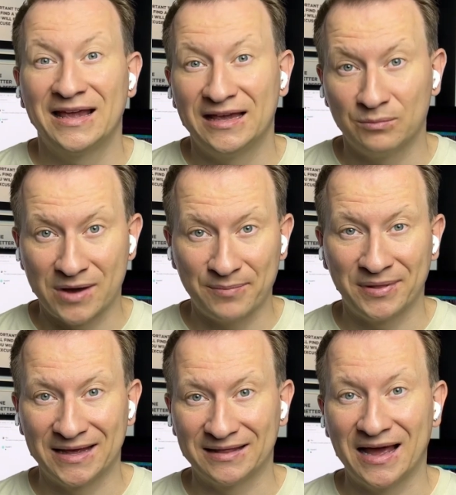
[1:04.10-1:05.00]
In my
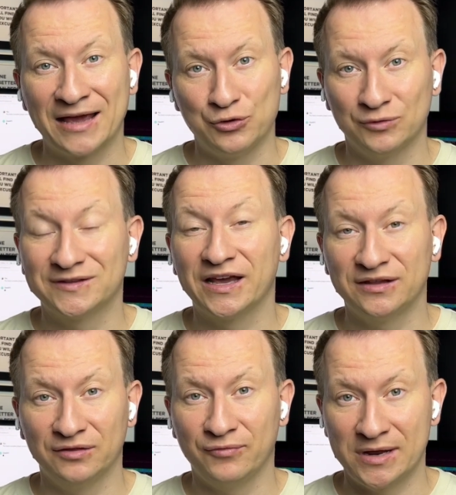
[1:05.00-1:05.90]
plan, I use
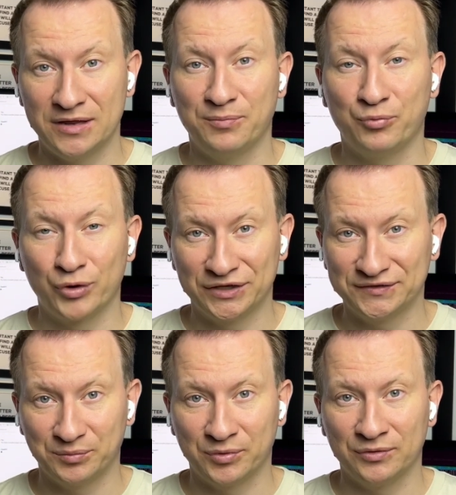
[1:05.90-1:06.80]
80-20
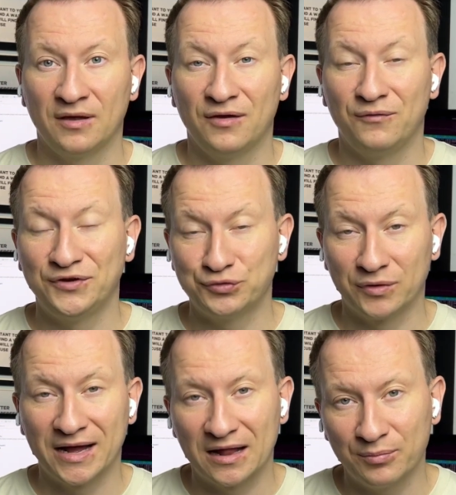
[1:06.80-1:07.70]
principle, which will
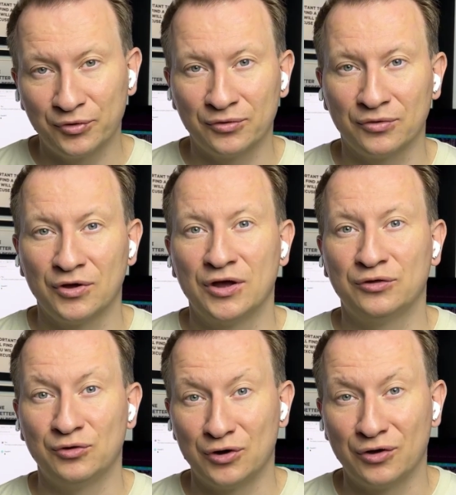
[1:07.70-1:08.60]
help you
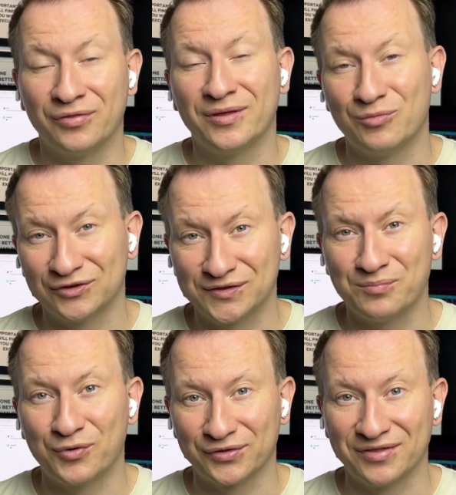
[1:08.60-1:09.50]
to learn the most
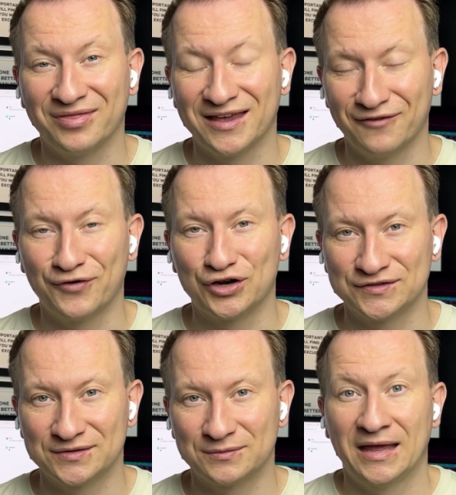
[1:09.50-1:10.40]
important thing
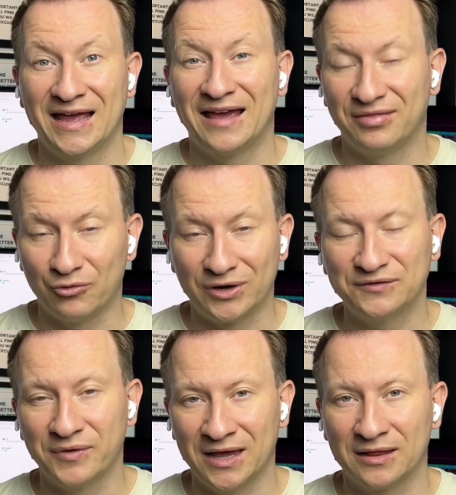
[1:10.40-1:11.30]
first. And the rest
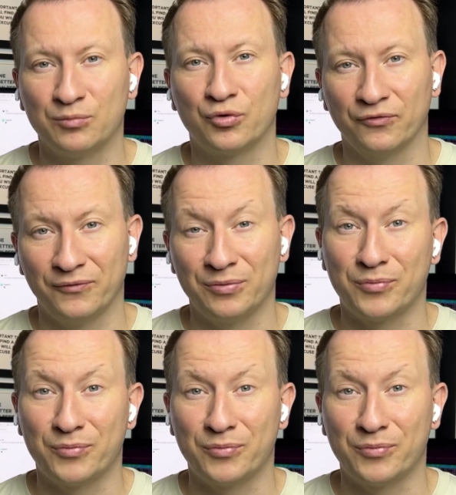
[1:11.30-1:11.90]
we can improve with